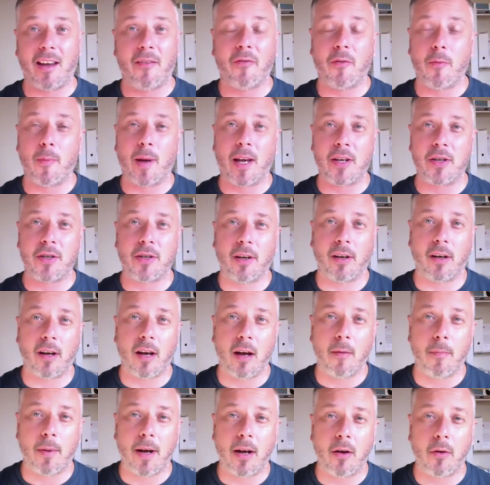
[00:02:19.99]
information
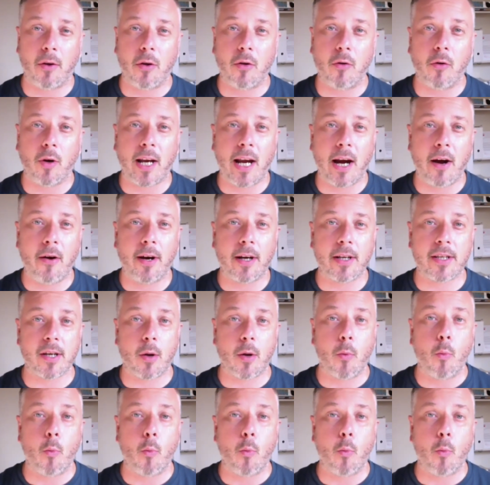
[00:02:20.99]
about your character.